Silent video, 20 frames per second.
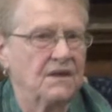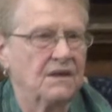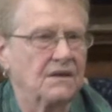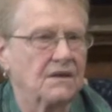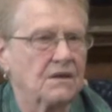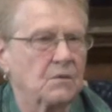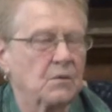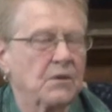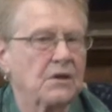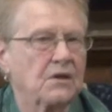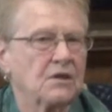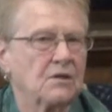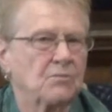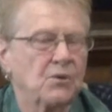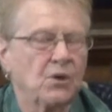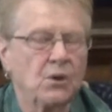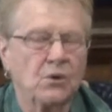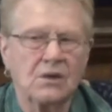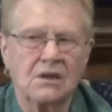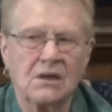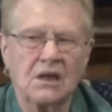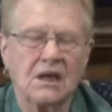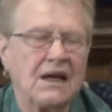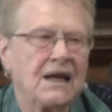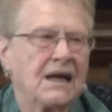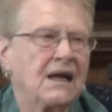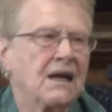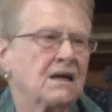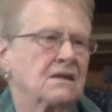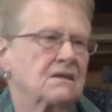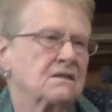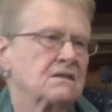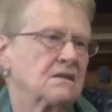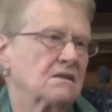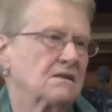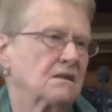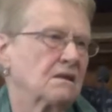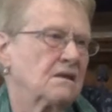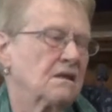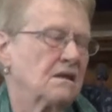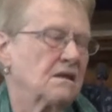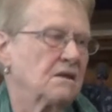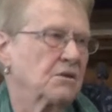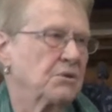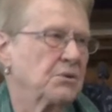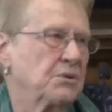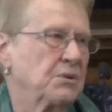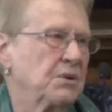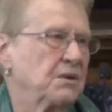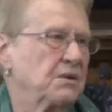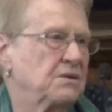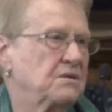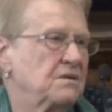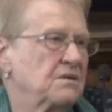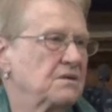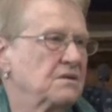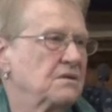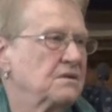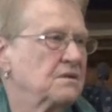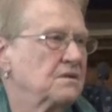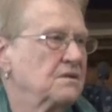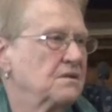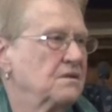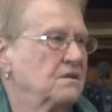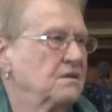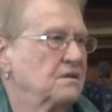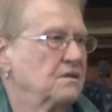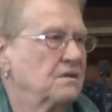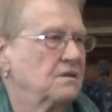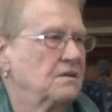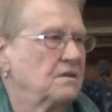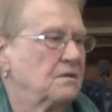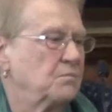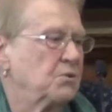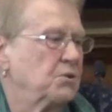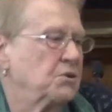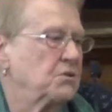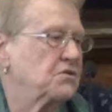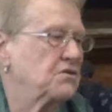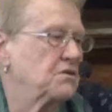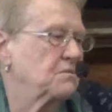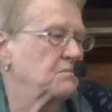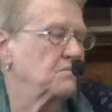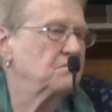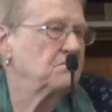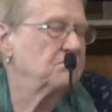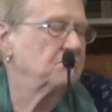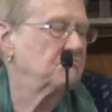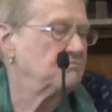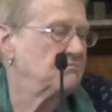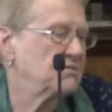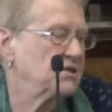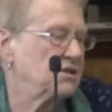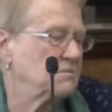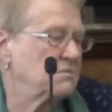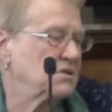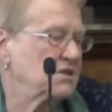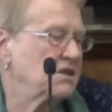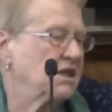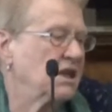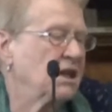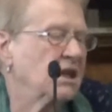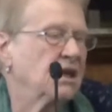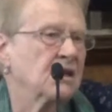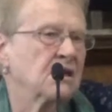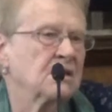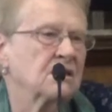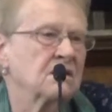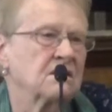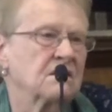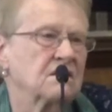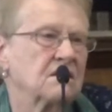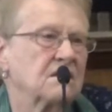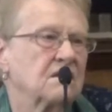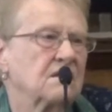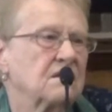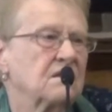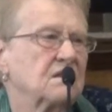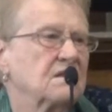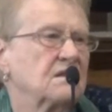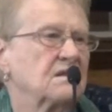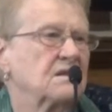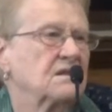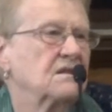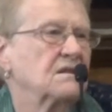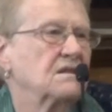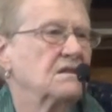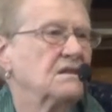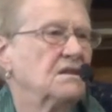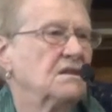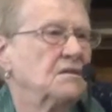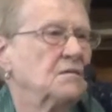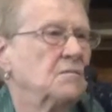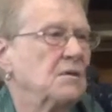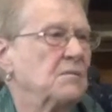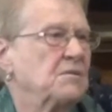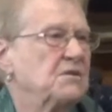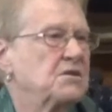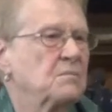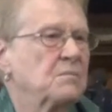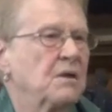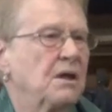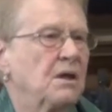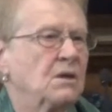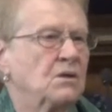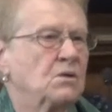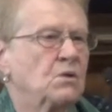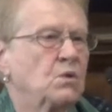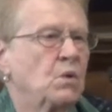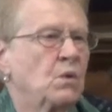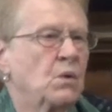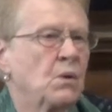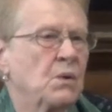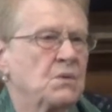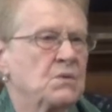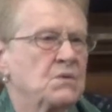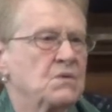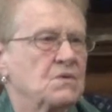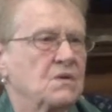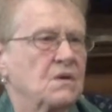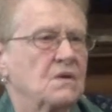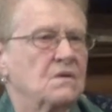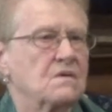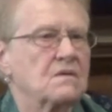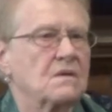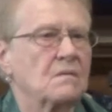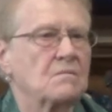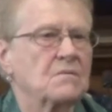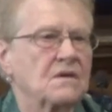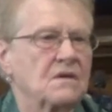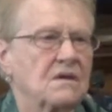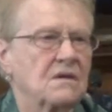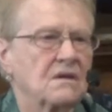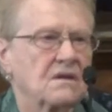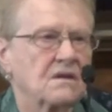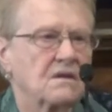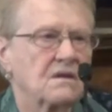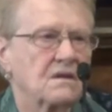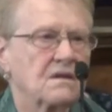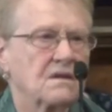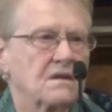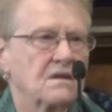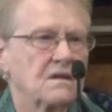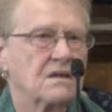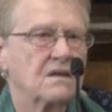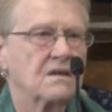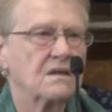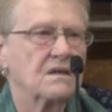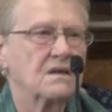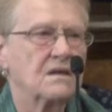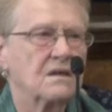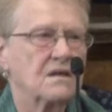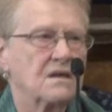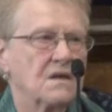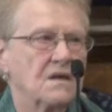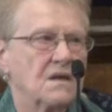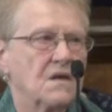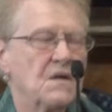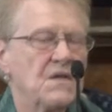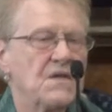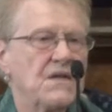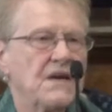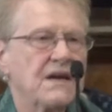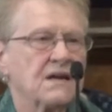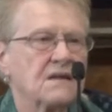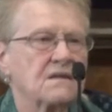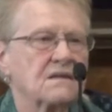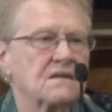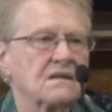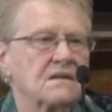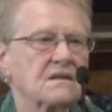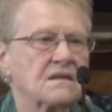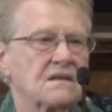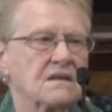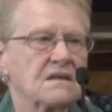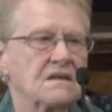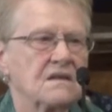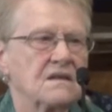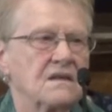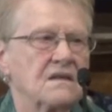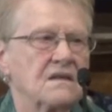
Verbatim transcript: and get rid of the broken glass and the concrete and put some some sand, maybe some acorns and something, that